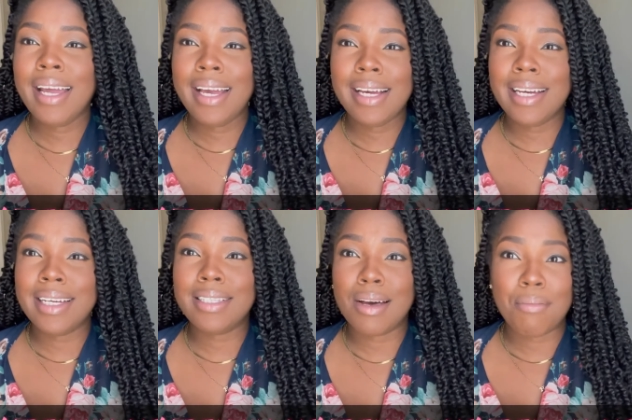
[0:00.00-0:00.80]
it
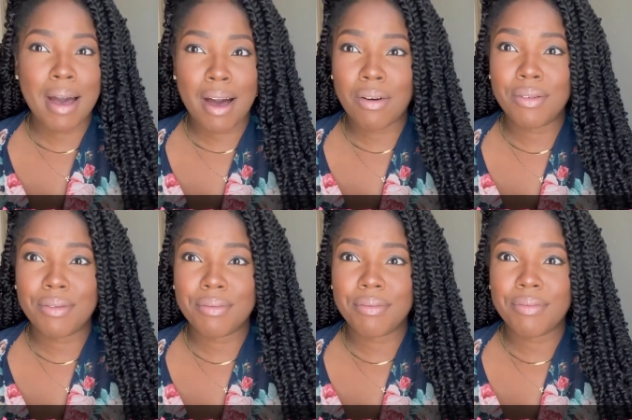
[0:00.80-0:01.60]
is about
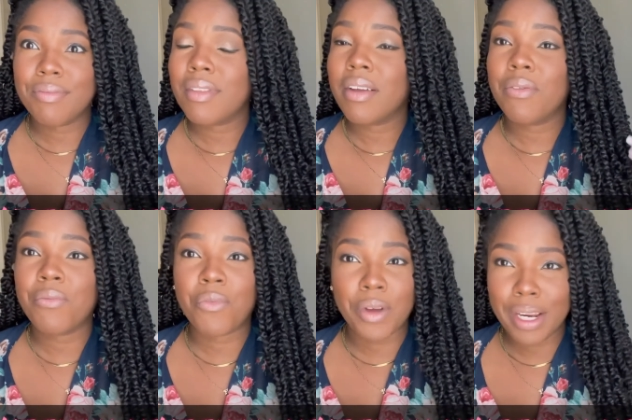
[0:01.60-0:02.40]

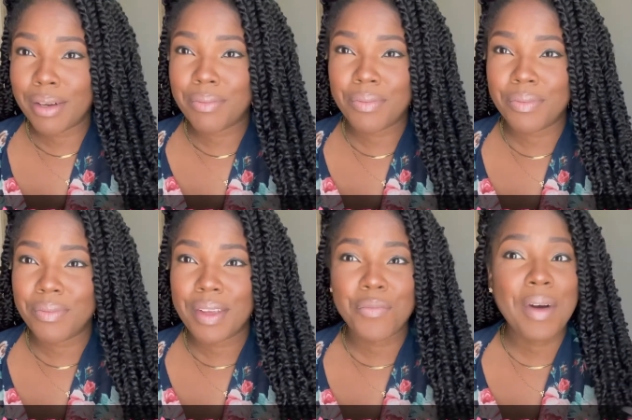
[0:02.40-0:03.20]
freedom
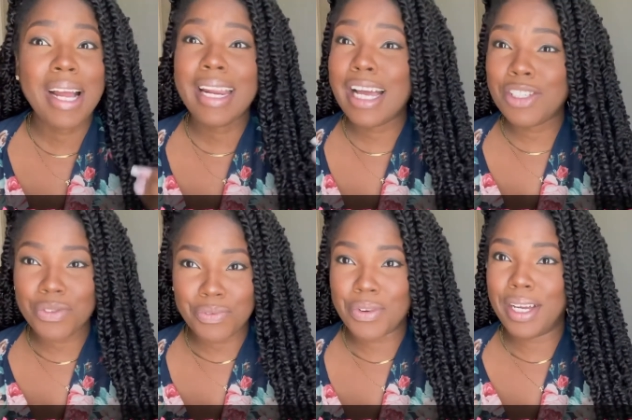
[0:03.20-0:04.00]
financial
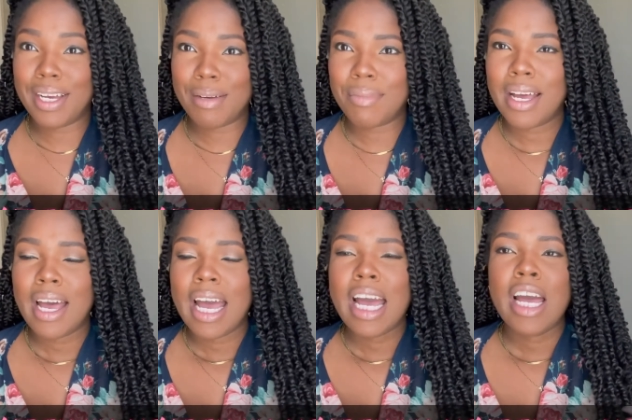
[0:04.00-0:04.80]
freedom,
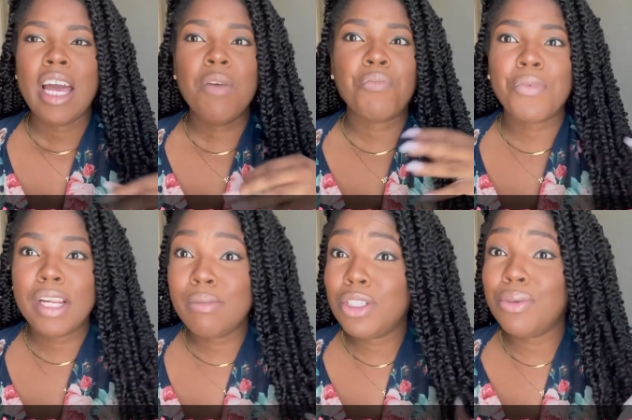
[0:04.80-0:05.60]

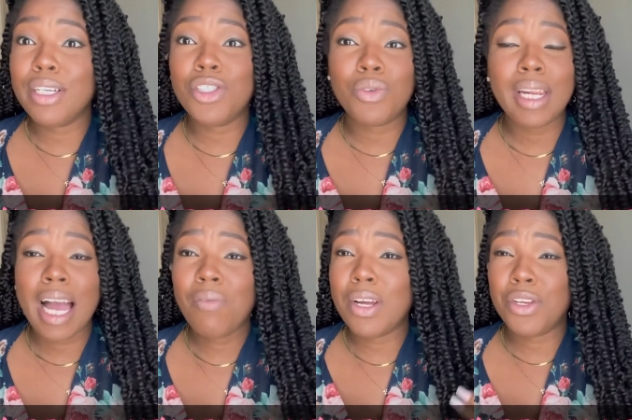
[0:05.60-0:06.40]
freedom to enjoy
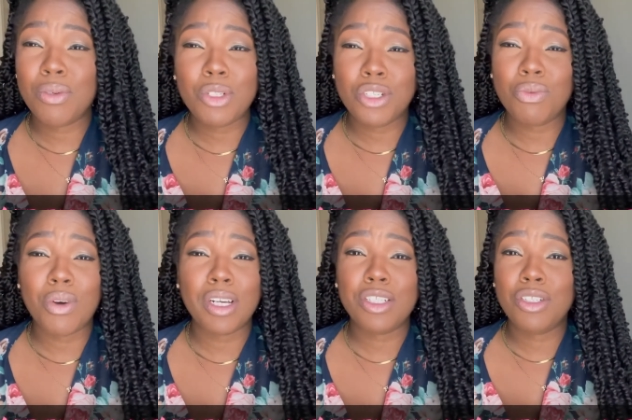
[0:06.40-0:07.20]
life and do what you
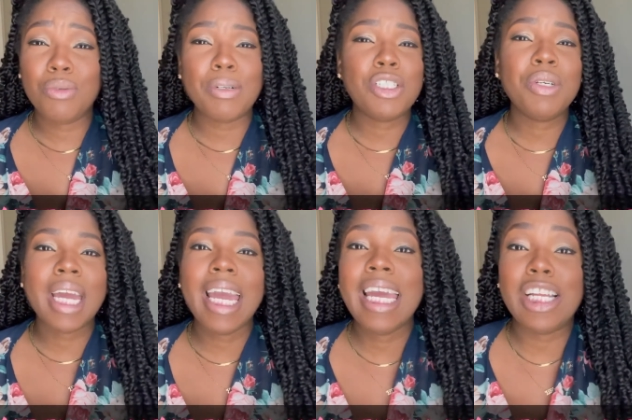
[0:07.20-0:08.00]
want to do. But you
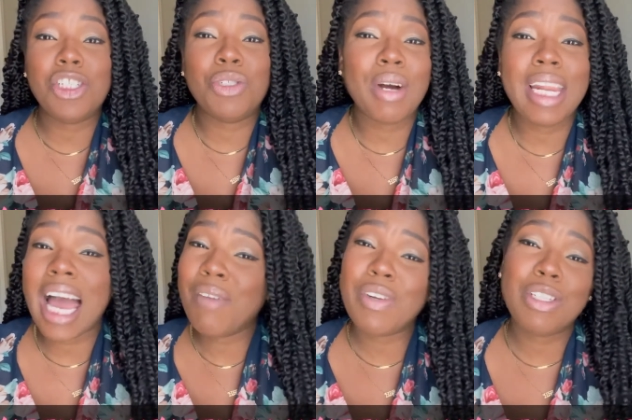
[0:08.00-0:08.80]
can't enjoy
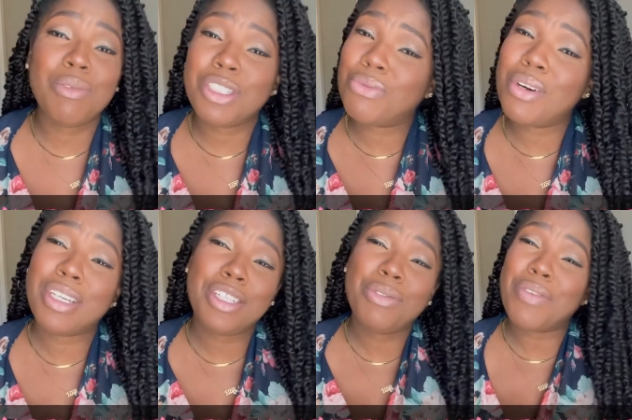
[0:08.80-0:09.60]
life and do what you want to
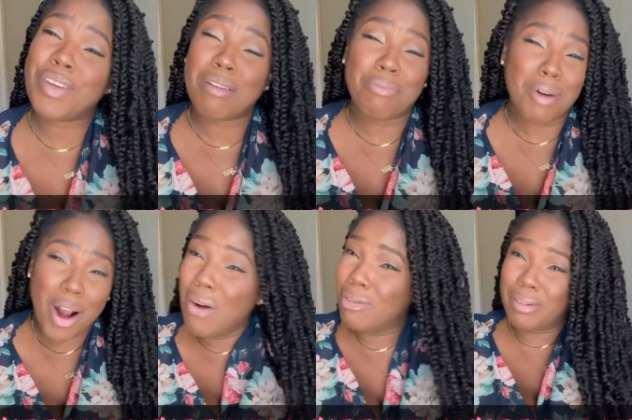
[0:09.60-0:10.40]
do if you're
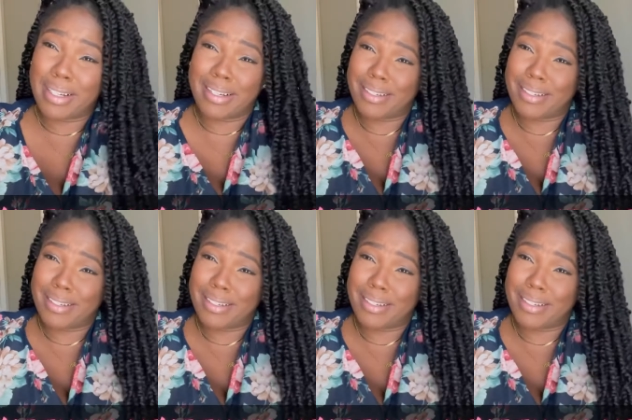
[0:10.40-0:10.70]
broke.